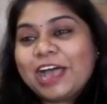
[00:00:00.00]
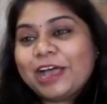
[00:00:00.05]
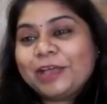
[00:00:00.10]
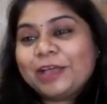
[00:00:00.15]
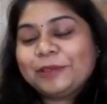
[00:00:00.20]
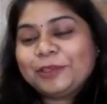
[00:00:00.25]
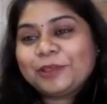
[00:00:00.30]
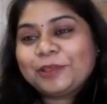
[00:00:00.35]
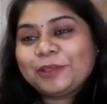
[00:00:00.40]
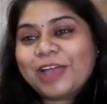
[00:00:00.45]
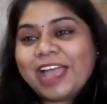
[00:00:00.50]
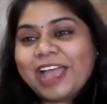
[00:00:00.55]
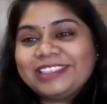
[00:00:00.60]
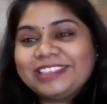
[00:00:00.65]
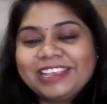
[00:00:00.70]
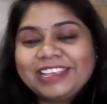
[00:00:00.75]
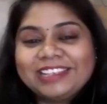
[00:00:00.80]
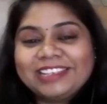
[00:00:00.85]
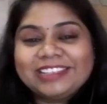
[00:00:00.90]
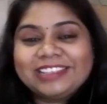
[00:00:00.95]

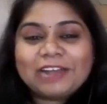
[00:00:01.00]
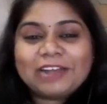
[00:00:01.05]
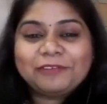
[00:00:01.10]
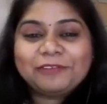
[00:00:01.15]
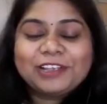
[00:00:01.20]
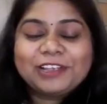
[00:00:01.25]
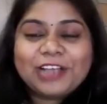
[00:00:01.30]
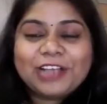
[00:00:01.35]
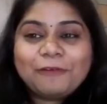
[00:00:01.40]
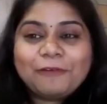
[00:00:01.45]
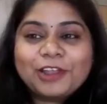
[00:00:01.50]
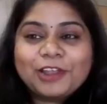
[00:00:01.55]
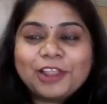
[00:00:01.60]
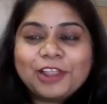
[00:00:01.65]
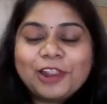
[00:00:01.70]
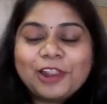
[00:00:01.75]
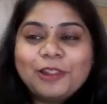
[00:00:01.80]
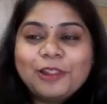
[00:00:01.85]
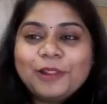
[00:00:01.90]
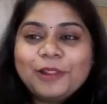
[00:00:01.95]
I think that will
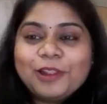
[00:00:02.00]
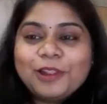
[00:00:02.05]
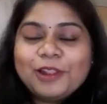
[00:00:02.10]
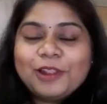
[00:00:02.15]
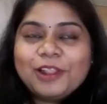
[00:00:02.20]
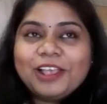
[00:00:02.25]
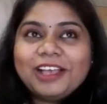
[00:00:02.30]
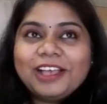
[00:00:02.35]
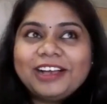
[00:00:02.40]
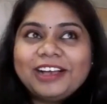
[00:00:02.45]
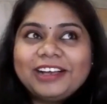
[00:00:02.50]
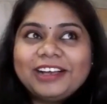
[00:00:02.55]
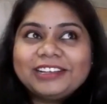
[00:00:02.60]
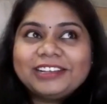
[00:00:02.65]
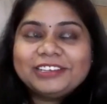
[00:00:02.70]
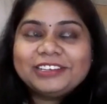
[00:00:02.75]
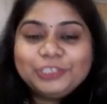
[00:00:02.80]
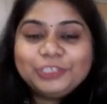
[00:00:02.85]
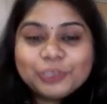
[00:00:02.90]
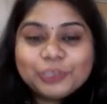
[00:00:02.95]
cover
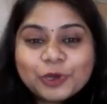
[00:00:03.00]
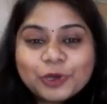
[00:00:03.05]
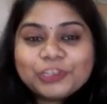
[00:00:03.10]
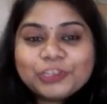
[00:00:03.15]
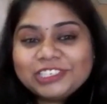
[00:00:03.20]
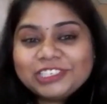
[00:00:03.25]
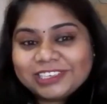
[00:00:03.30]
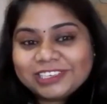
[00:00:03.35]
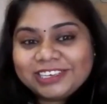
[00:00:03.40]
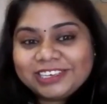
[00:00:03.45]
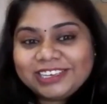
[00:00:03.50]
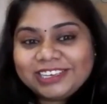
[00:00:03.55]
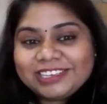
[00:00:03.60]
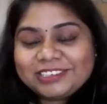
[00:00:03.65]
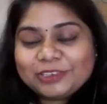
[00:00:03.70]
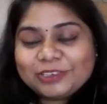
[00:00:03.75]
your journey.